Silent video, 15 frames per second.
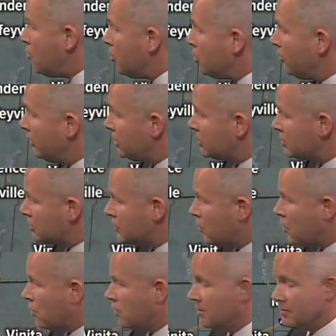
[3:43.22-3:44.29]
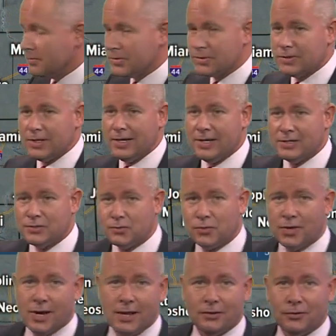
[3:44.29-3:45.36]
moving storms as
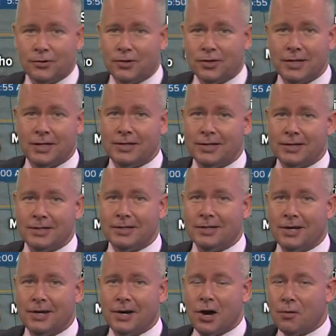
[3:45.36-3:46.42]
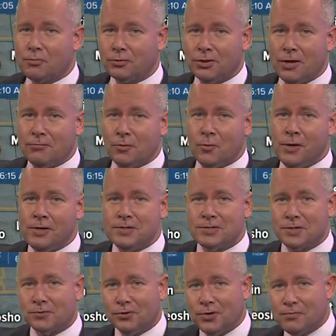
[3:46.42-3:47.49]
we're not looking at any uh, upper level winds
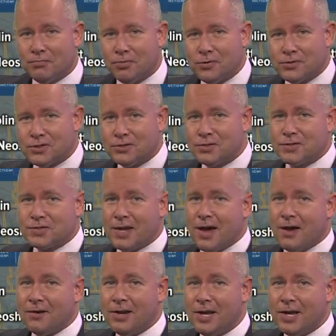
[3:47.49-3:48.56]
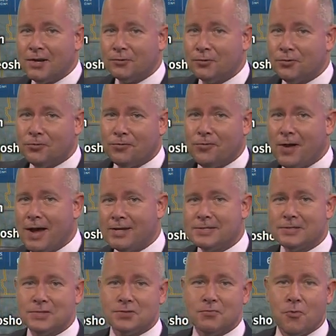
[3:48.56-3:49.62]
to really push this out real fast
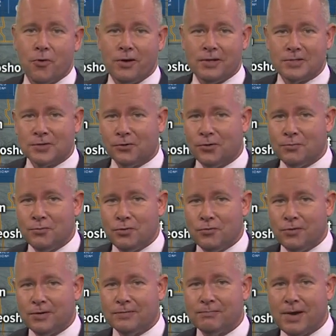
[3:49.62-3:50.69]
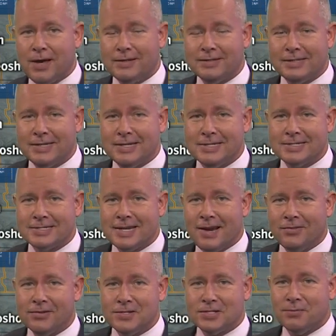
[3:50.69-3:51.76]
this morning. It's only moving about east
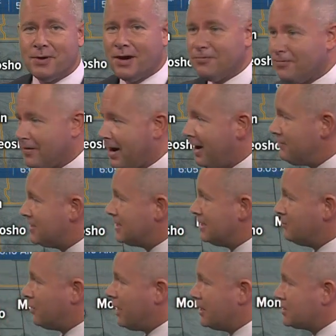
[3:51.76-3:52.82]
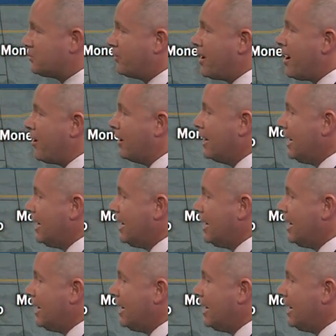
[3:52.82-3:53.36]
southeast about 5 to 10 miles per hour.